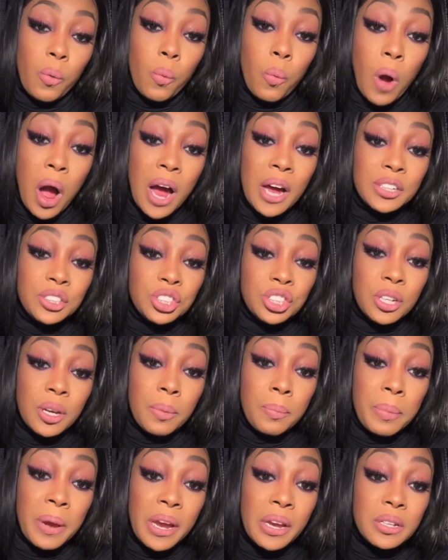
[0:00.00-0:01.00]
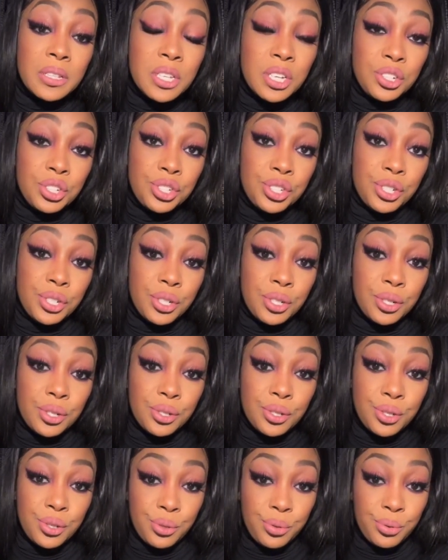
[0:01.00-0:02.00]
watch and pay
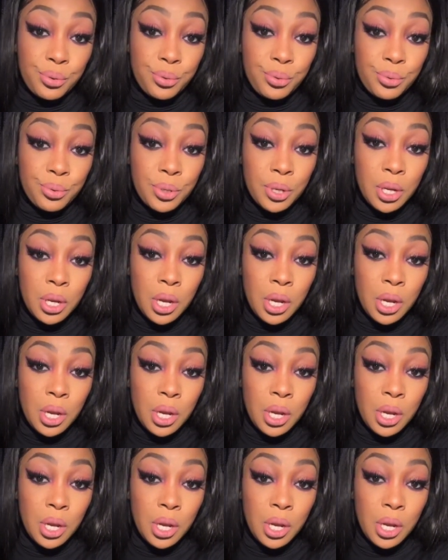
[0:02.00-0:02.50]
attention to.